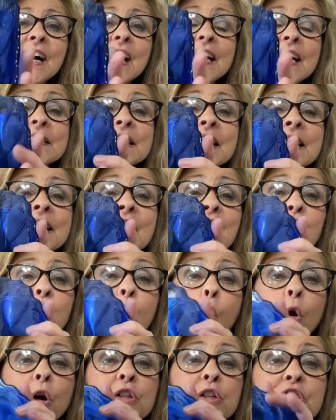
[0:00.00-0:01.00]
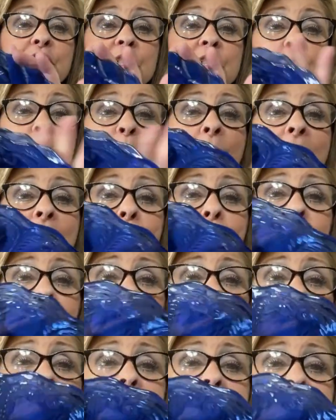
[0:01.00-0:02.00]
Isn't it gorgeous,
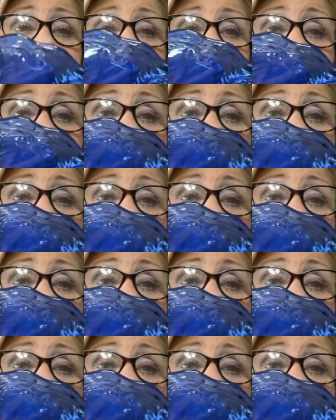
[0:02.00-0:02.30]
Pamela?